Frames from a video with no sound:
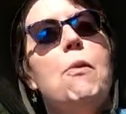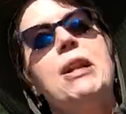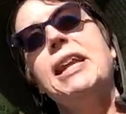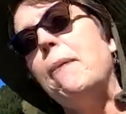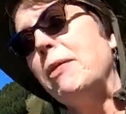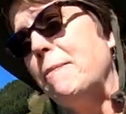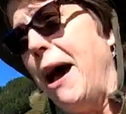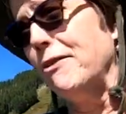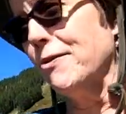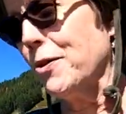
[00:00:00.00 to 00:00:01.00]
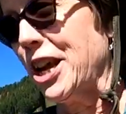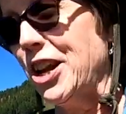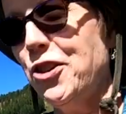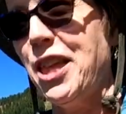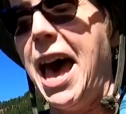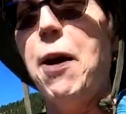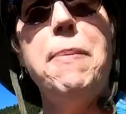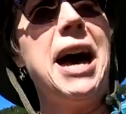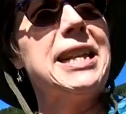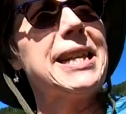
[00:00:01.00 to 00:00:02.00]
We're on top of the mountain. We're going to do the
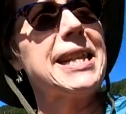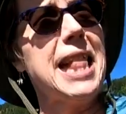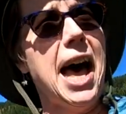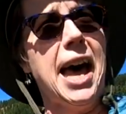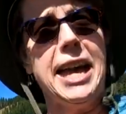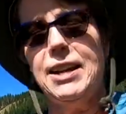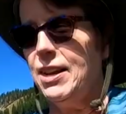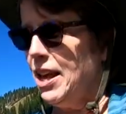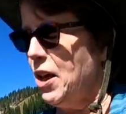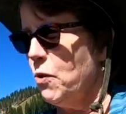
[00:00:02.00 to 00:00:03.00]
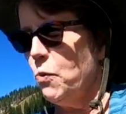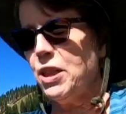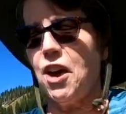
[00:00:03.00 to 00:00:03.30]
Alpine Slide. Yes.